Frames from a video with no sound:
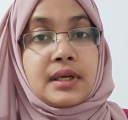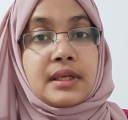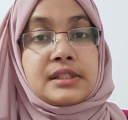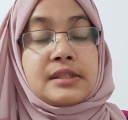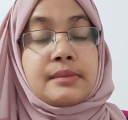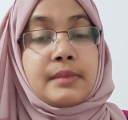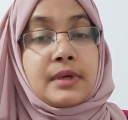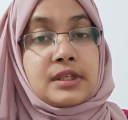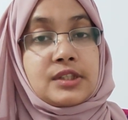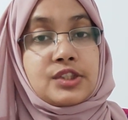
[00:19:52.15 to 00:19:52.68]
A
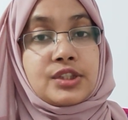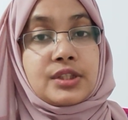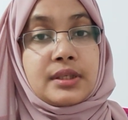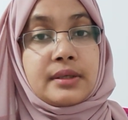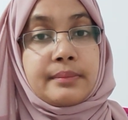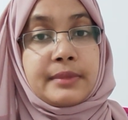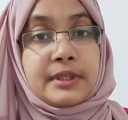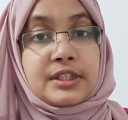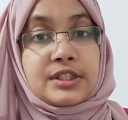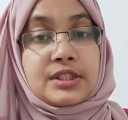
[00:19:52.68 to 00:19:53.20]

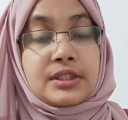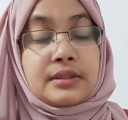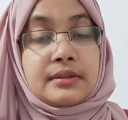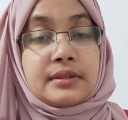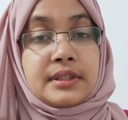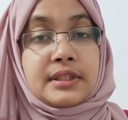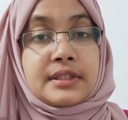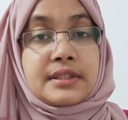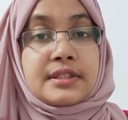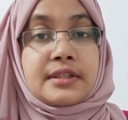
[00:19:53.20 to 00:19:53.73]
dementia
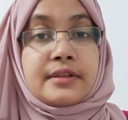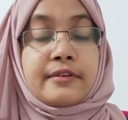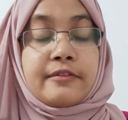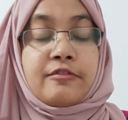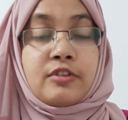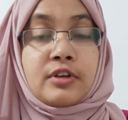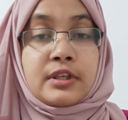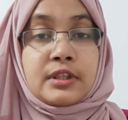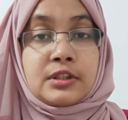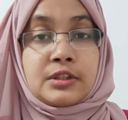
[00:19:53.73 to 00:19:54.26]
patient needs
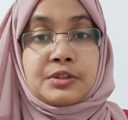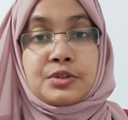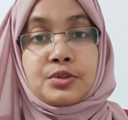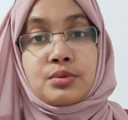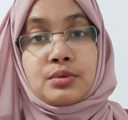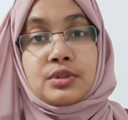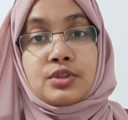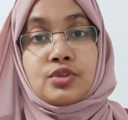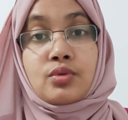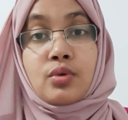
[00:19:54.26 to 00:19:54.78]
referral
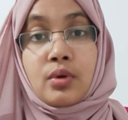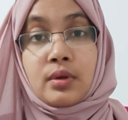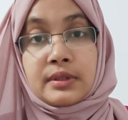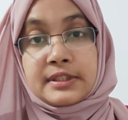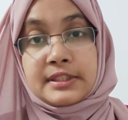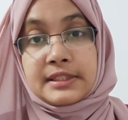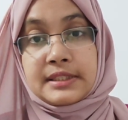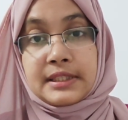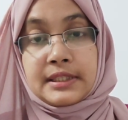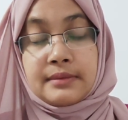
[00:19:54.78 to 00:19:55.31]
to a
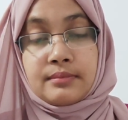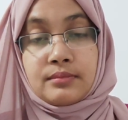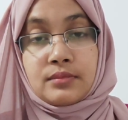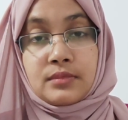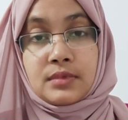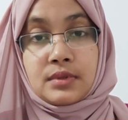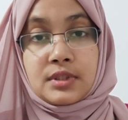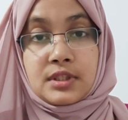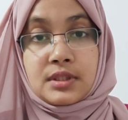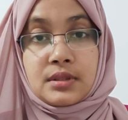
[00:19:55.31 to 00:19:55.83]
SALT team,